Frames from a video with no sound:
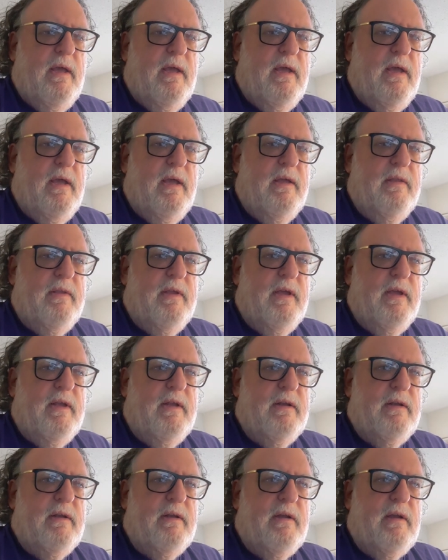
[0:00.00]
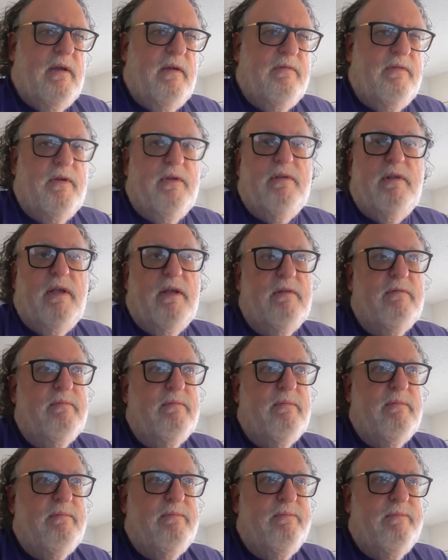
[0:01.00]
And then I figured,
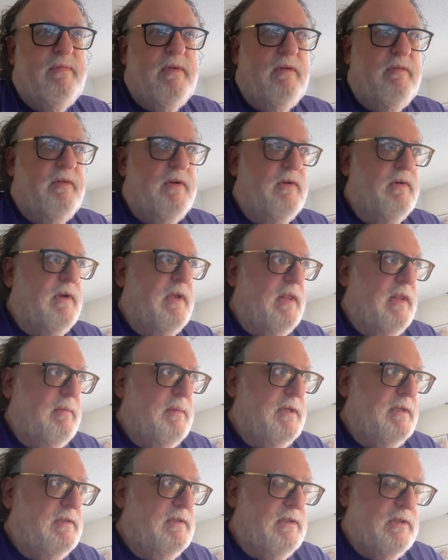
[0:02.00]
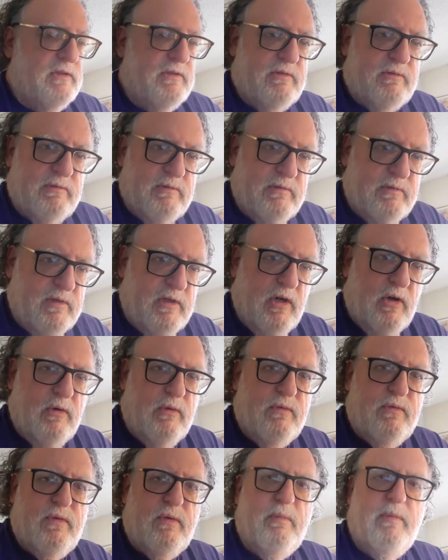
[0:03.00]
okay, let me just go
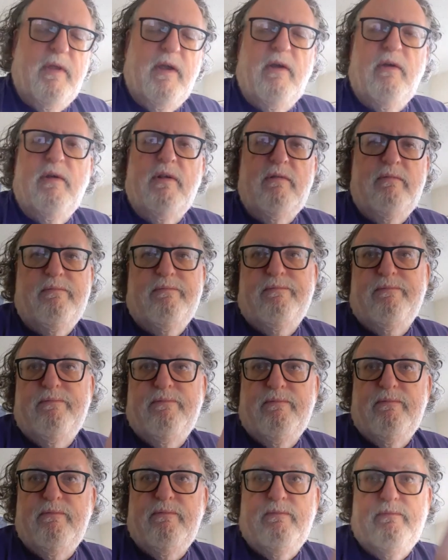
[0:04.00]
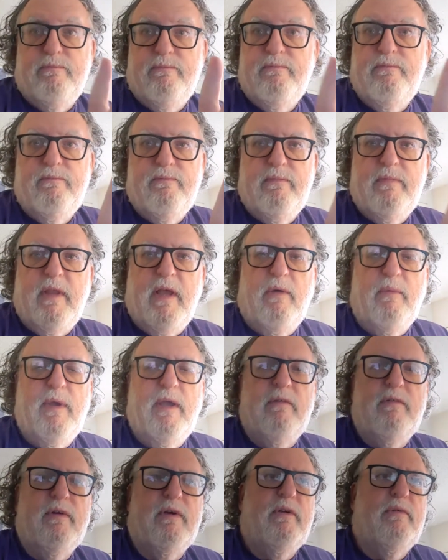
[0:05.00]
from there, and now we
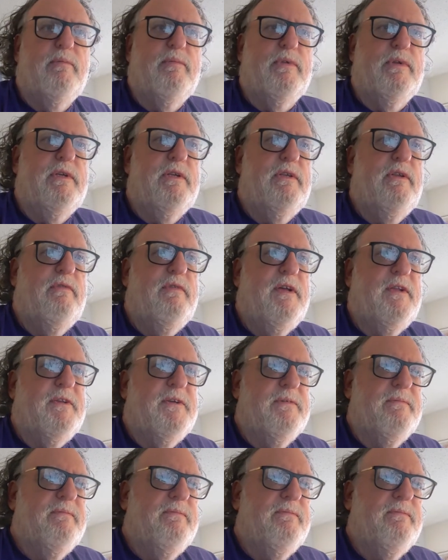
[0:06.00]
have a completed novella.